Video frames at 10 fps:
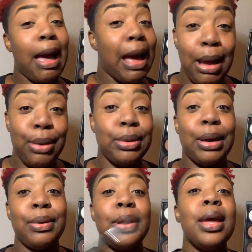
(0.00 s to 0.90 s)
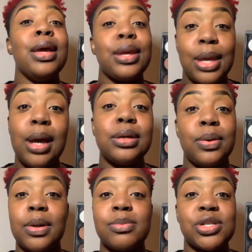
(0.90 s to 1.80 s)
I don't know. Y'all know
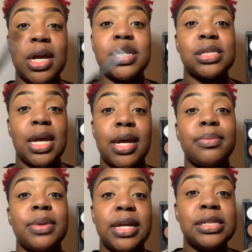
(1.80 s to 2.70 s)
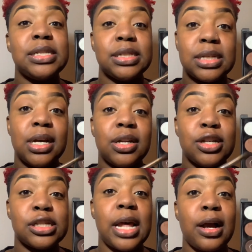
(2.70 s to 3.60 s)
what I'm trying to say. Is this color,
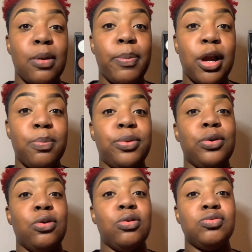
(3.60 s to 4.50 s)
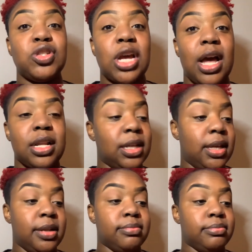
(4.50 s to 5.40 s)
it's like a purple
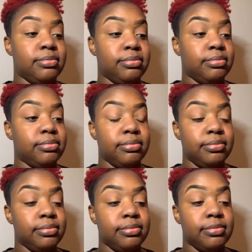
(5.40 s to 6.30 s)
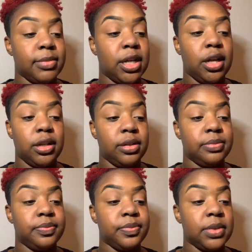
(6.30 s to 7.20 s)
chocolate color.
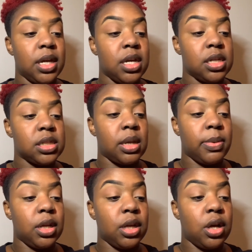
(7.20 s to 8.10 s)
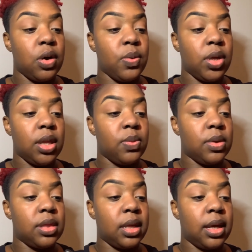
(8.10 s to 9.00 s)
So I'm gonna go in
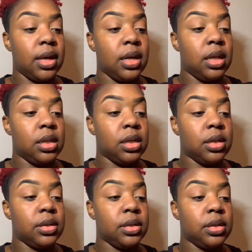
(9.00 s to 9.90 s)
with that color.